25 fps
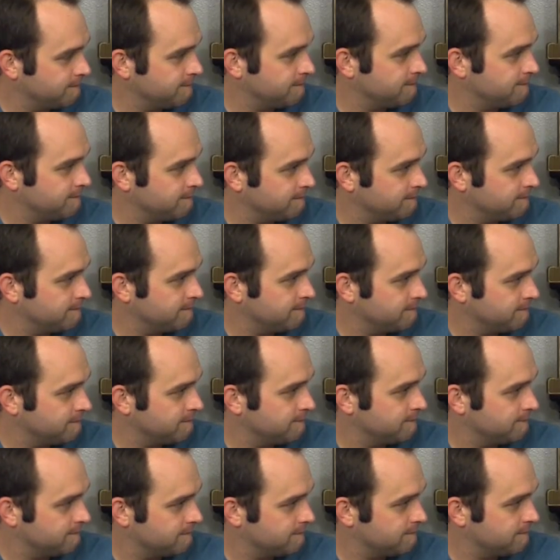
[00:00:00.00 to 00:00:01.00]

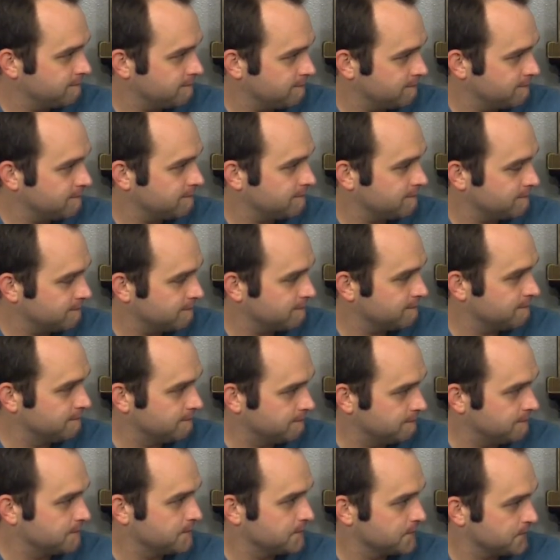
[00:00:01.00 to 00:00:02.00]

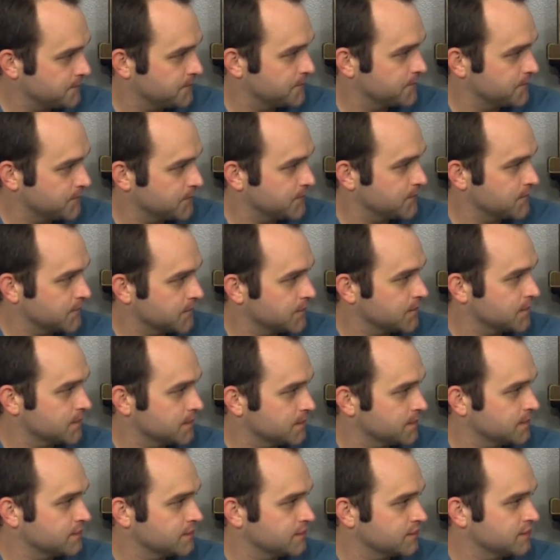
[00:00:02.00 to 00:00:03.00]

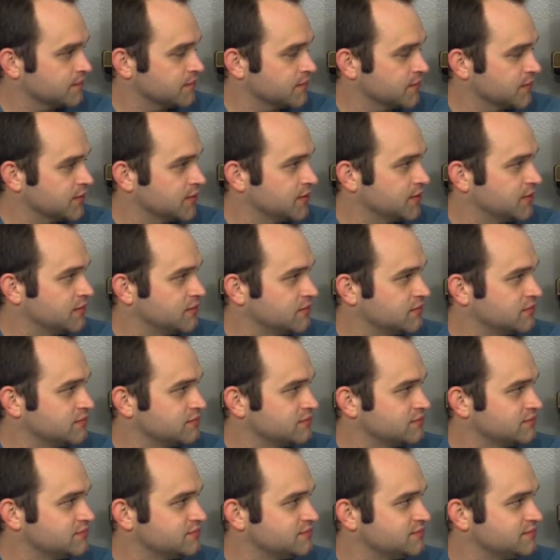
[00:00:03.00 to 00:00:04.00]

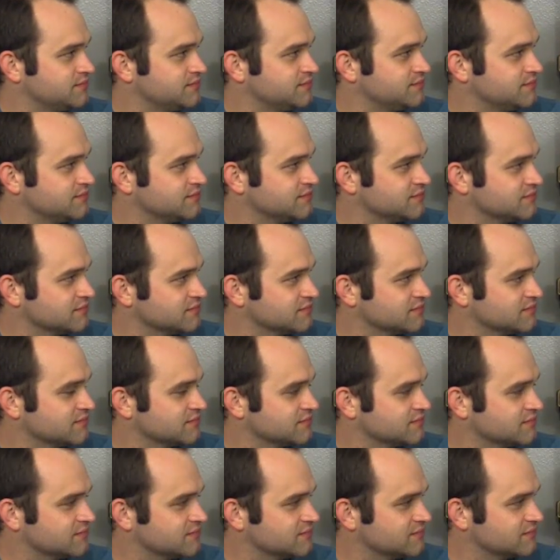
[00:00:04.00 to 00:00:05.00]

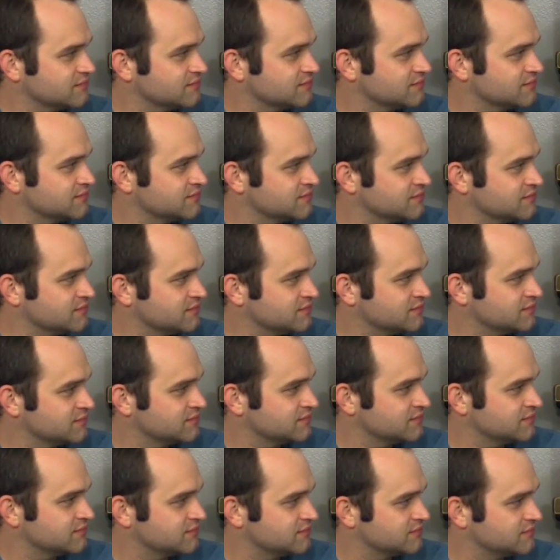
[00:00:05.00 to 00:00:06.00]

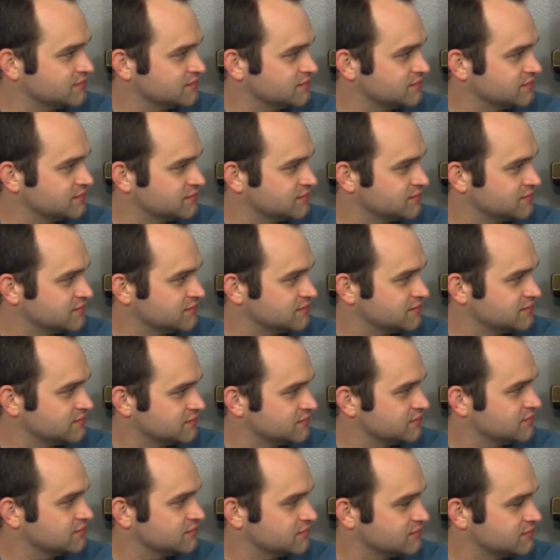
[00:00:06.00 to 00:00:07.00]

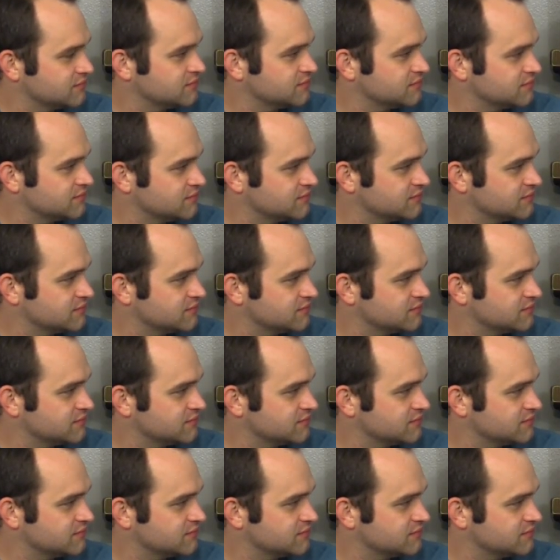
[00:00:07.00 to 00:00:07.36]
No words are spoken by the person on screen.